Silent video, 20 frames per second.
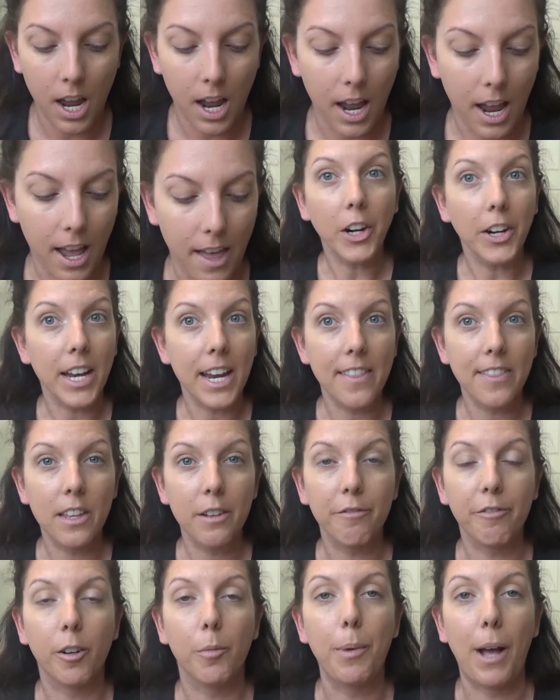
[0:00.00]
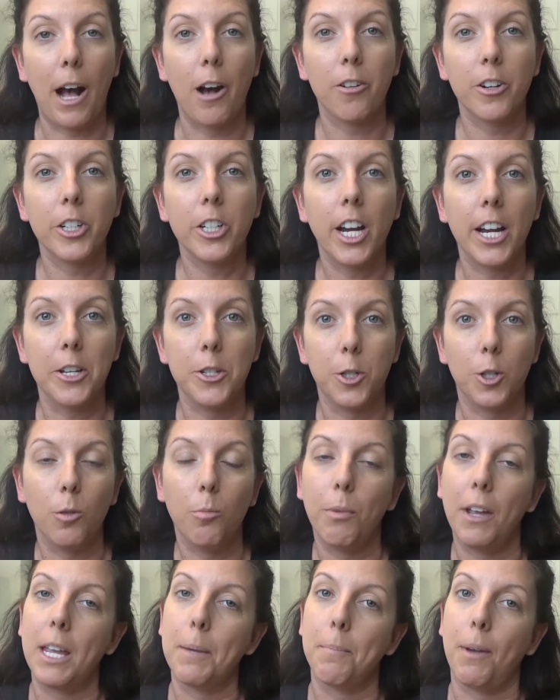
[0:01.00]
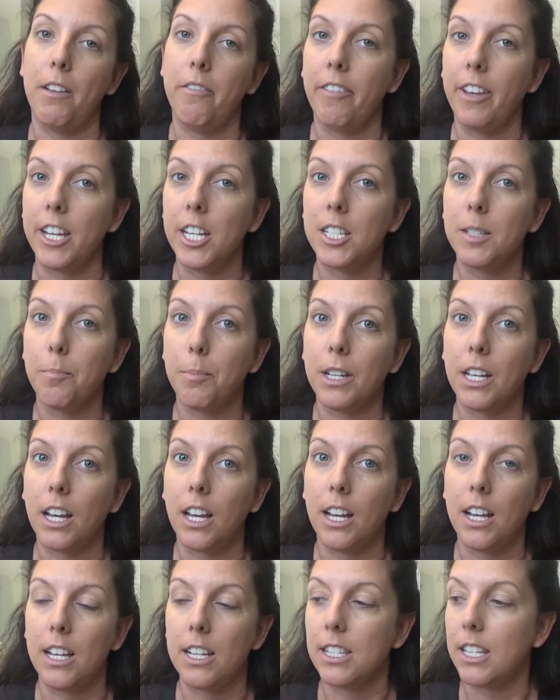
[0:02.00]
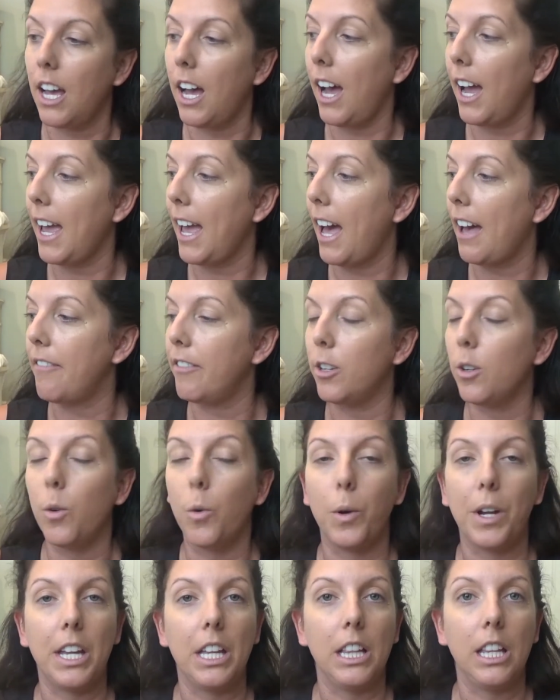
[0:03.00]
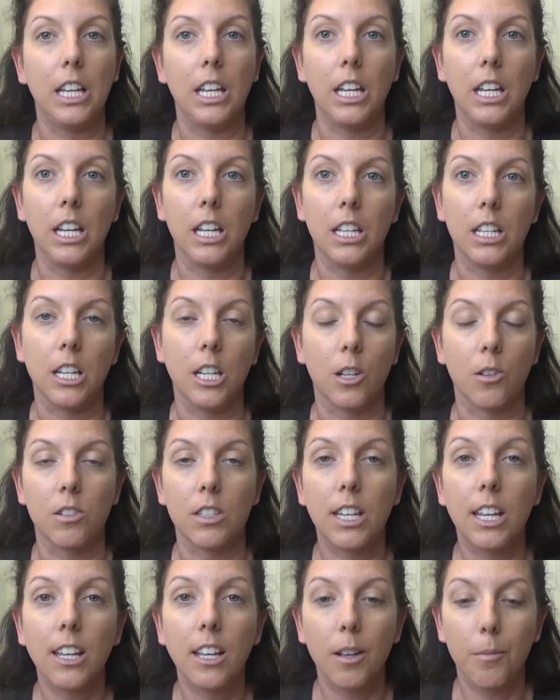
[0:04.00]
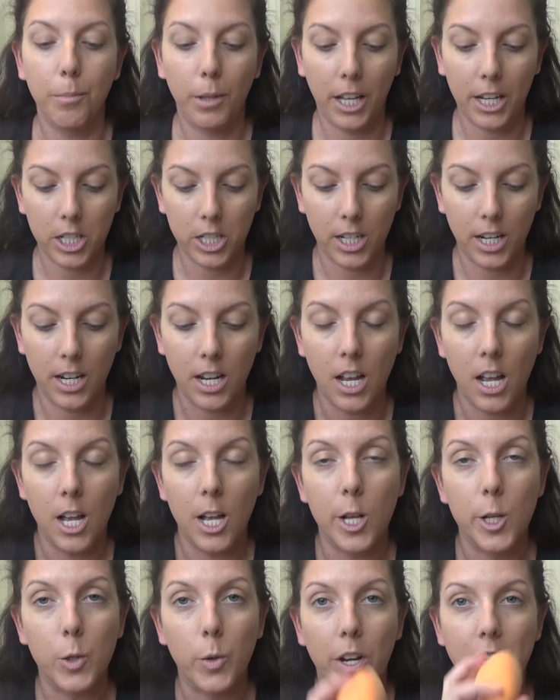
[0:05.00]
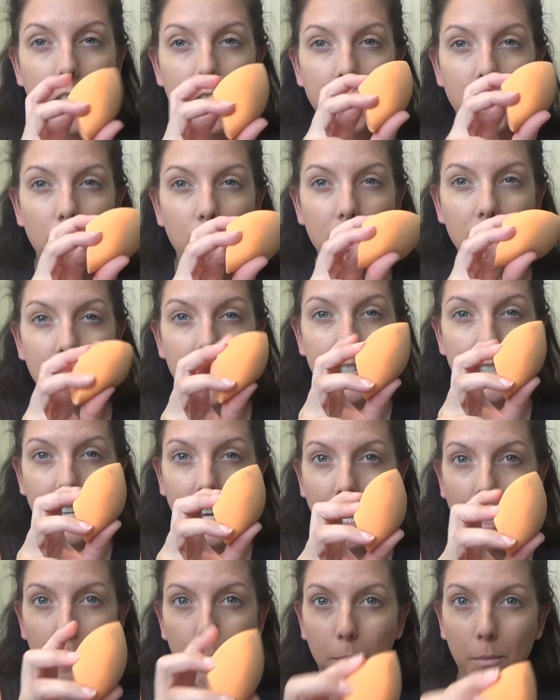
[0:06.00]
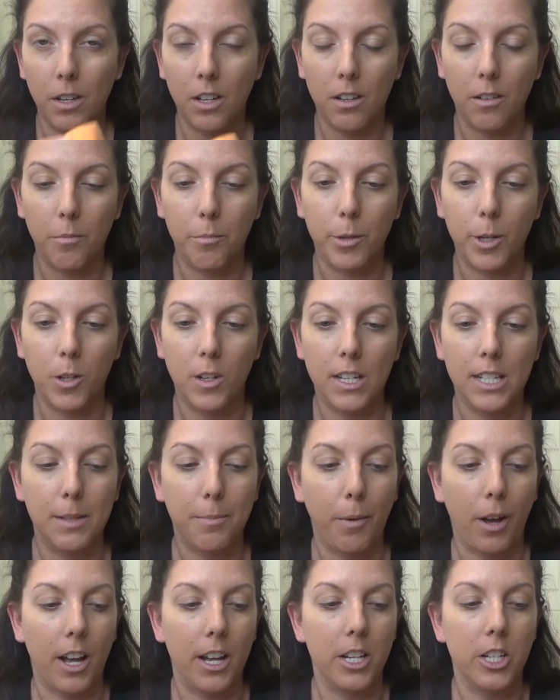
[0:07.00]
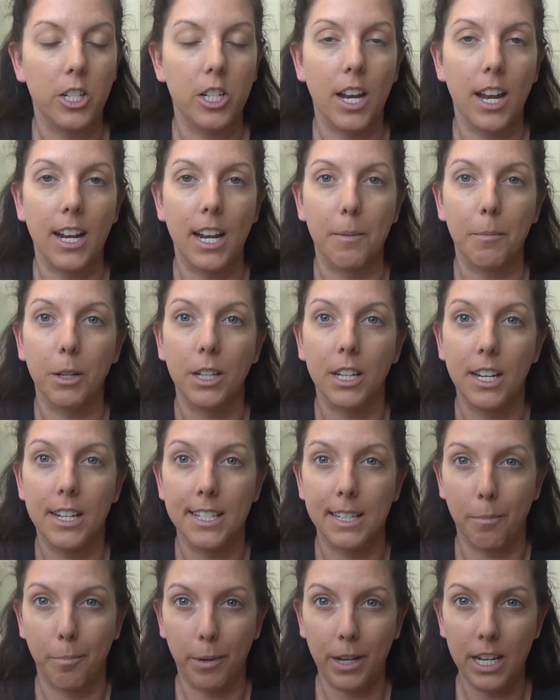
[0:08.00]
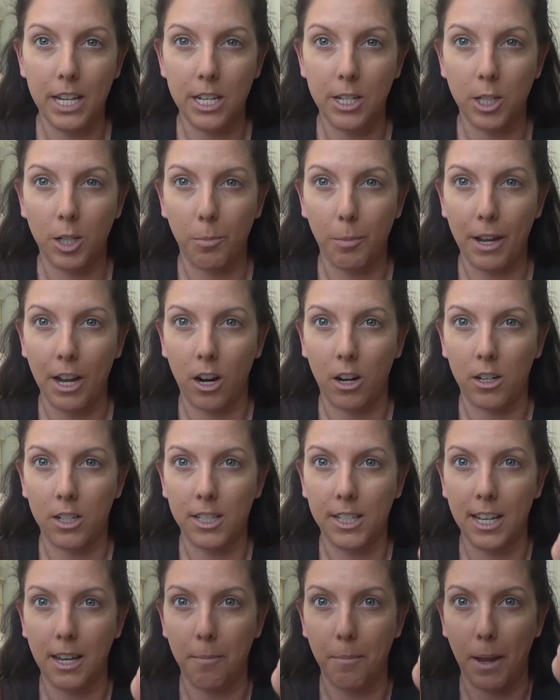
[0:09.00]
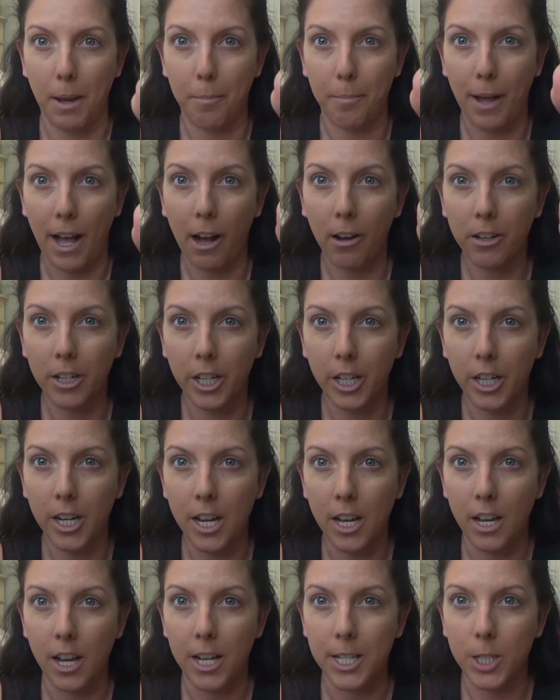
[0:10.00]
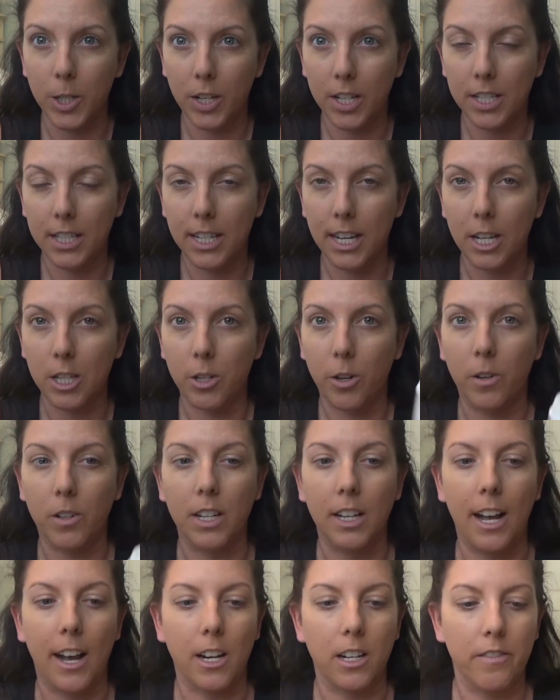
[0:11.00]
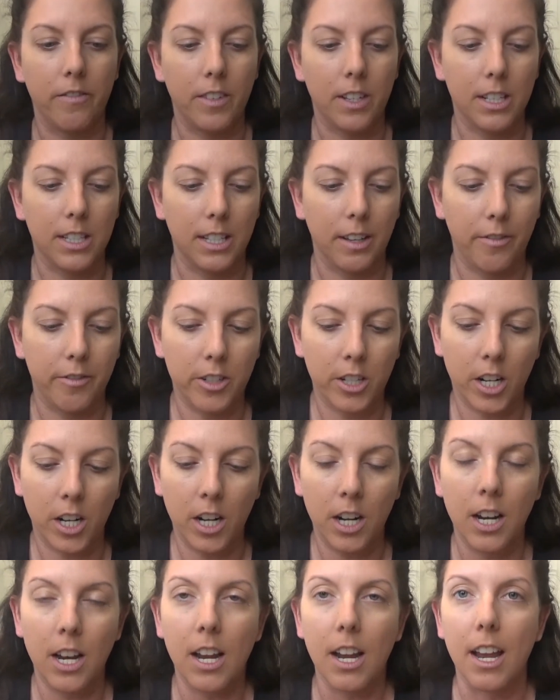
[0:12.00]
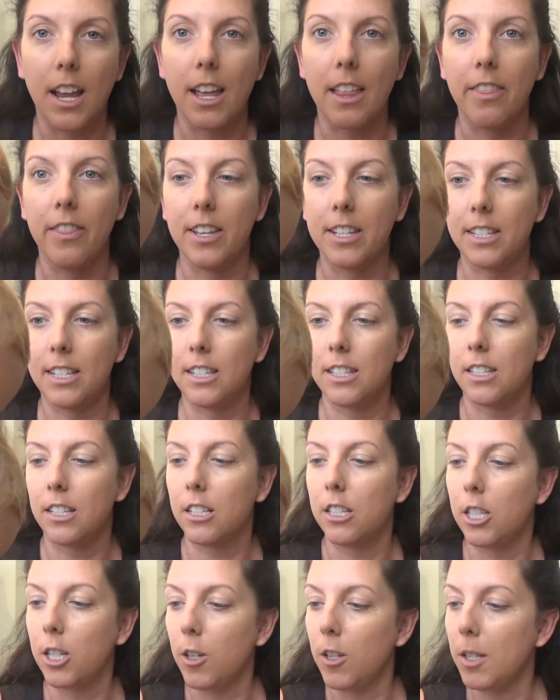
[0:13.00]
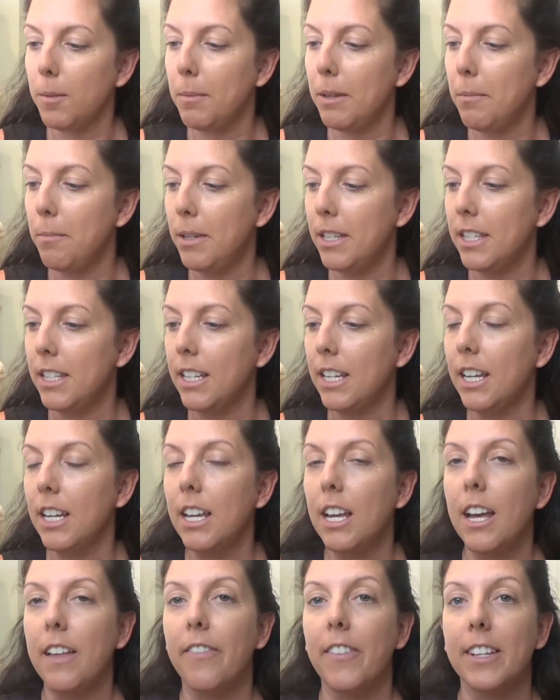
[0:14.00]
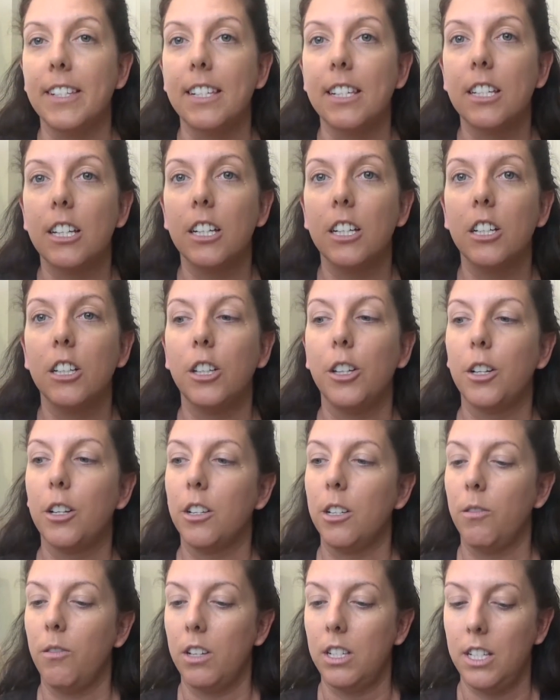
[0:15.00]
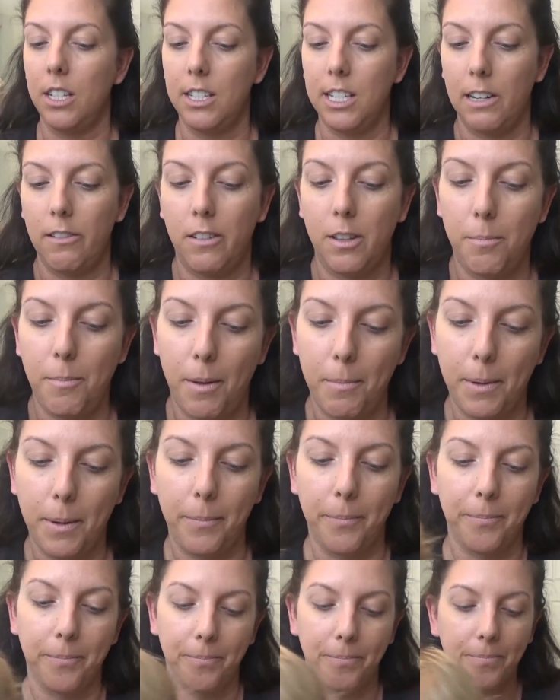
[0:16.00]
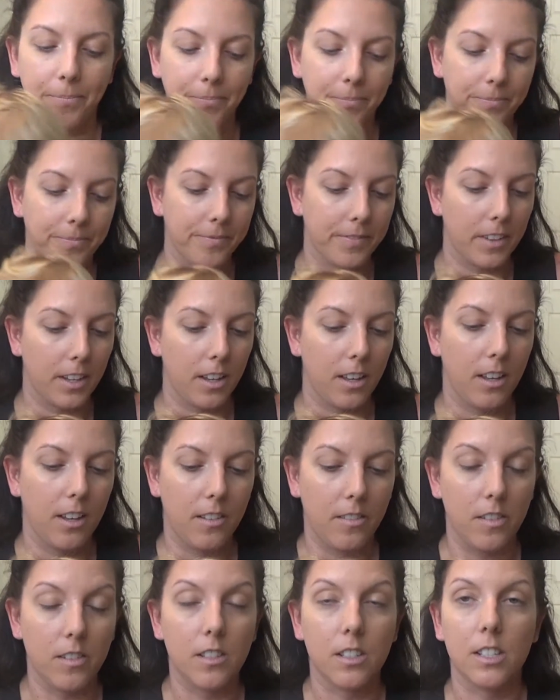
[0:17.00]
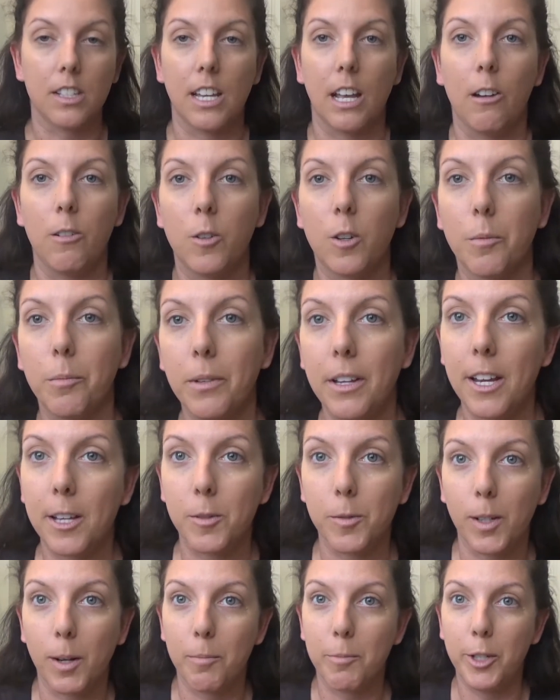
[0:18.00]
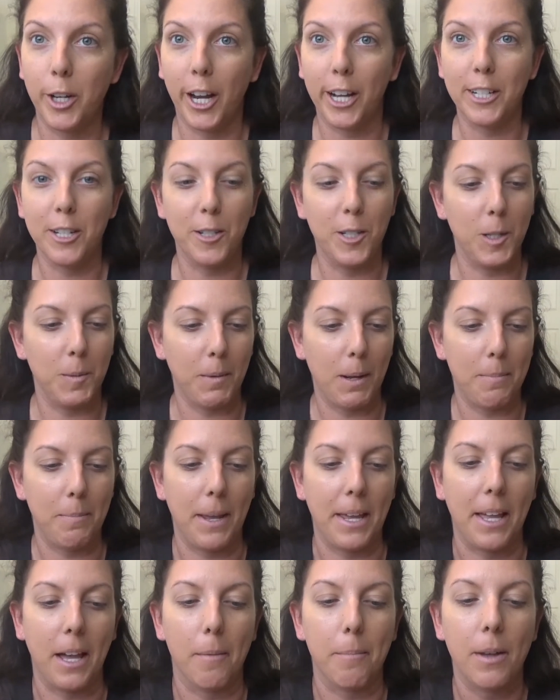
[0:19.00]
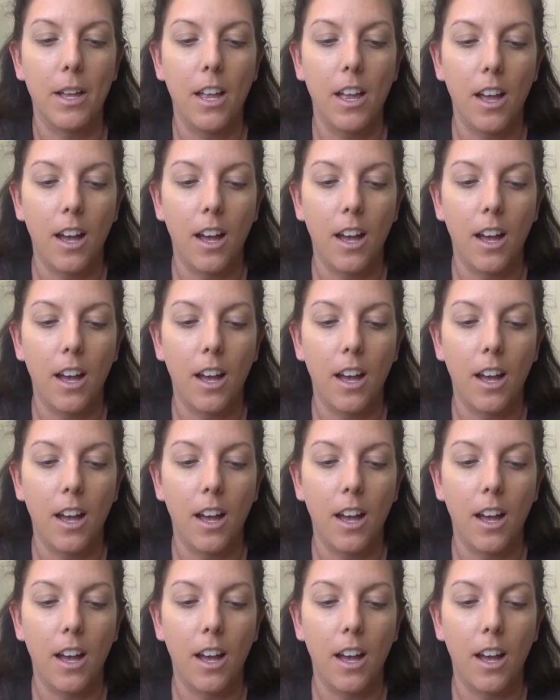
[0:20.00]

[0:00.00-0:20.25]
And then for powder, I do bake my face because I have an oily, skin complexion. So I just use the same beauty sponge and I'm going to dip it into my RCMA powder. As you can see, it's already out of the sifter. And this is, excuse me, Missy. This is going to look, you want to sit down with Mama? This is how it normally is when I'm trying to do my makeup.